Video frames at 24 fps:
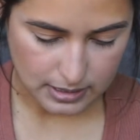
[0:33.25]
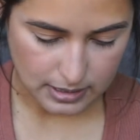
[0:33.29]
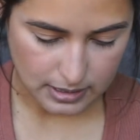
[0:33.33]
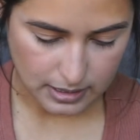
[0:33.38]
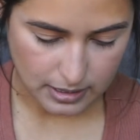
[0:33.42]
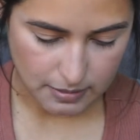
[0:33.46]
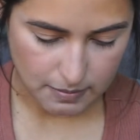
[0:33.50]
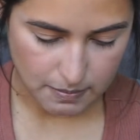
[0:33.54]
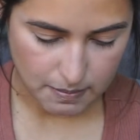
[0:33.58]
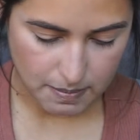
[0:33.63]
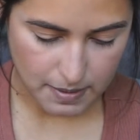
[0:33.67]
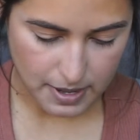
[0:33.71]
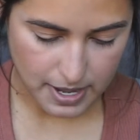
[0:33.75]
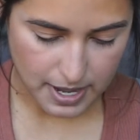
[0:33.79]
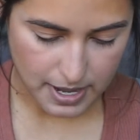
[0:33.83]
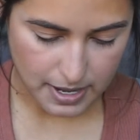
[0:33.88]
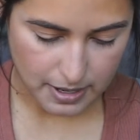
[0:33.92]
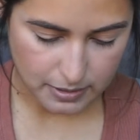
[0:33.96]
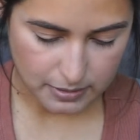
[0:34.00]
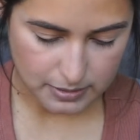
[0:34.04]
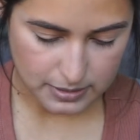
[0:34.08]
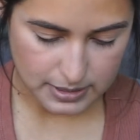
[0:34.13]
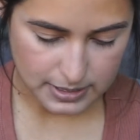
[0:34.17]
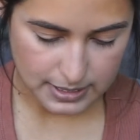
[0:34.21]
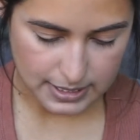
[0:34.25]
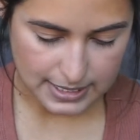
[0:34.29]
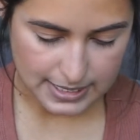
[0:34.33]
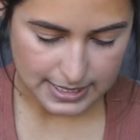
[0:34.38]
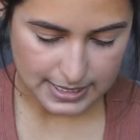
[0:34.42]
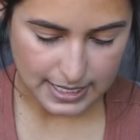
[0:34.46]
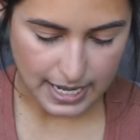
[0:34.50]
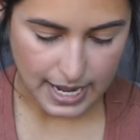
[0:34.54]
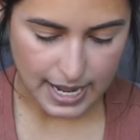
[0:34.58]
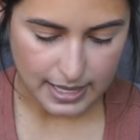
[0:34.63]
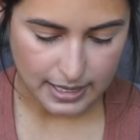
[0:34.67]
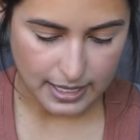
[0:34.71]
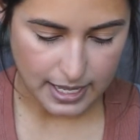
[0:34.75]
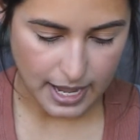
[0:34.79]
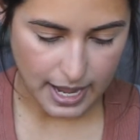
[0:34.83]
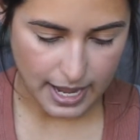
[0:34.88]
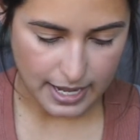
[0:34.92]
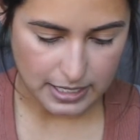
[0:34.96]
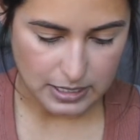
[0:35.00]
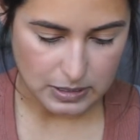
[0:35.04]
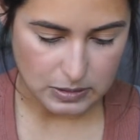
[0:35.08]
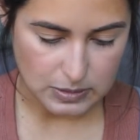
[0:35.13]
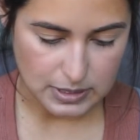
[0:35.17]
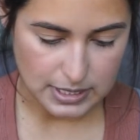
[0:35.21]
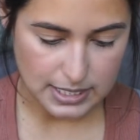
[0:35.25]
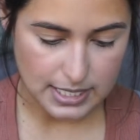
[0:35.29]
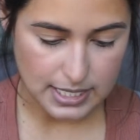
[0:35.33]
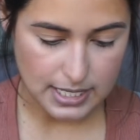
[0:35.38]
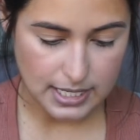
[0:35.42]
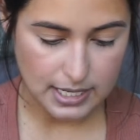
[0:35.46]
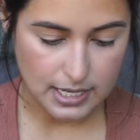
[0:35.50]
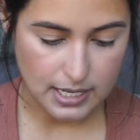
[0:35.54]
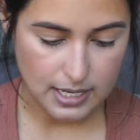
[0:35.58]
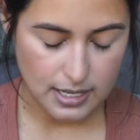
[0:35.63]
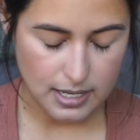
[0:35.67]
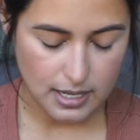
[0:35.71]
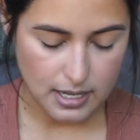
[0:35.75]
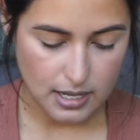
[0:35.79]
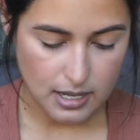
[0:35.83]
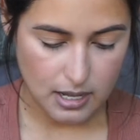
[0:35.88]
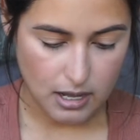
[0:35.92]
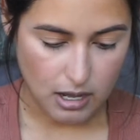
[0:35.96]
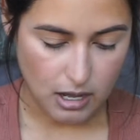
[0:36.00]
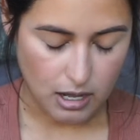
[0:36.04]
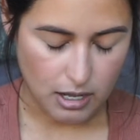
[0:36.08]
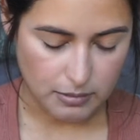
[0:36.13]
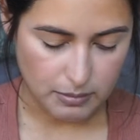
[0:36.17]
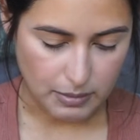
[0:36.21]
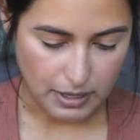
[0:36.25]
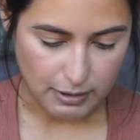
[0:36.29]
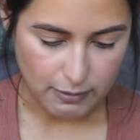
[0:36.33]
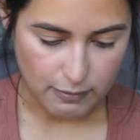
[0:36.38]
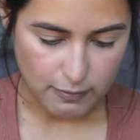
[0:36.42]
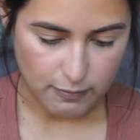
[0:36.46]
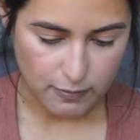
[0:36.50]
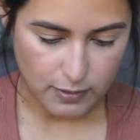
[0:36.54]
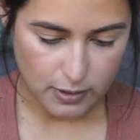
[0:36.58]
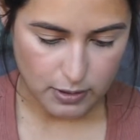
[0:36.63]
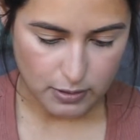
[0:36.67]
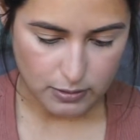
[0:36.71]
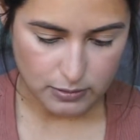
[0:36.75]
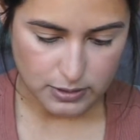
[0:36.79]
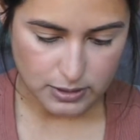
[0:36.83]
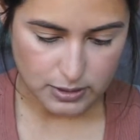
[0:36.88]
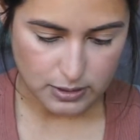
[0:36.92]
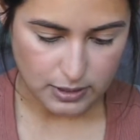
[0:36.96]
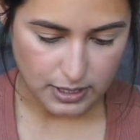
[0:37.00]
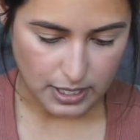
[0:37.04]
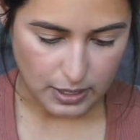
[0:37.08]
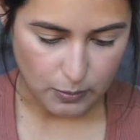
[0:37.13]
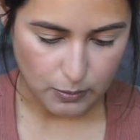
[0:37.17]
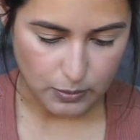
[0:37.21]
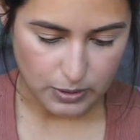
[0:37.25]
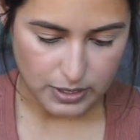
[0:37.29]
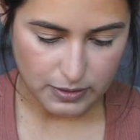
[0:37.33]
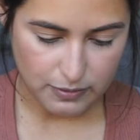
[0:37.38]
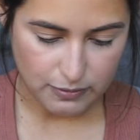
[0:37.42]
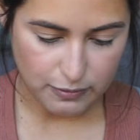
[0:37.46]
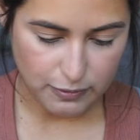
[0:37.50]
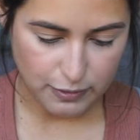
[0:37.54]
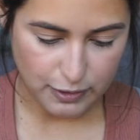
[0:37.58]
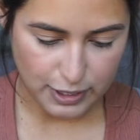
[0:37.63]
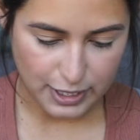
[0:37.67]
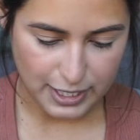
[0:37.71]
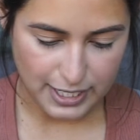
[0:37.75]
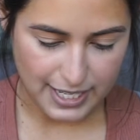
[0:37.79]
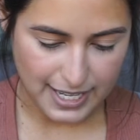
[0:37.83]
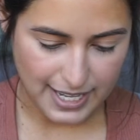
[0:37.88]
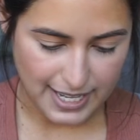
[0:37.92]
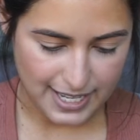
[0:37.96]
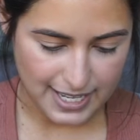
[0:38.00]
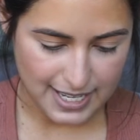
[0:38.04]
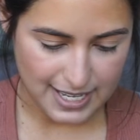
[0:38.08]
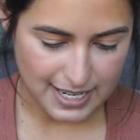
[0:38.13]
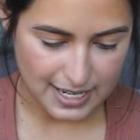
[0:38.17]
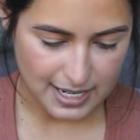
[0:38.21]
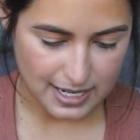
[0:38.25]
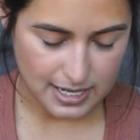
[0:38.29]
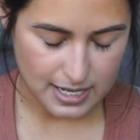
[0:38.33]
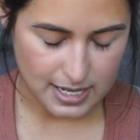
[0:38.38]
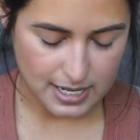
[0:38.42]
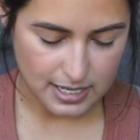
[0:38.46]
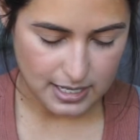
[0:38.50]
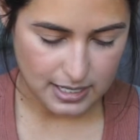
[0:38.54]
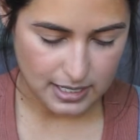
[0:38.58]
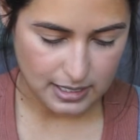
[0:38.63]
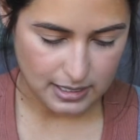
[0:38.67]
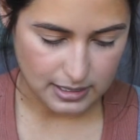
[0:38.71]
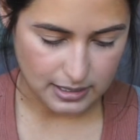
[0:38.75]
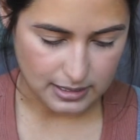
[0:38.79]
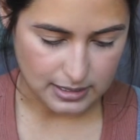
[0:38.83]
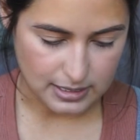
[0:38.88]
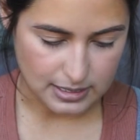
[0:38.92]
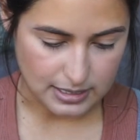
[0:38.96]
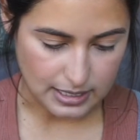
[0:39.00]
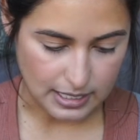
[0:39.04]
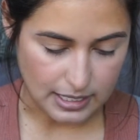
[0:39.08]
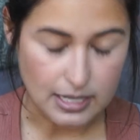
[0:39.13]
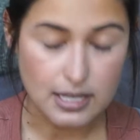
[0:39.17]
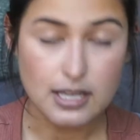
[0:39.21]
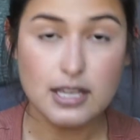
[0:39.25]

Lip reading: about the Skyla IUD on my phone so that I wouldn't forget. Let's see.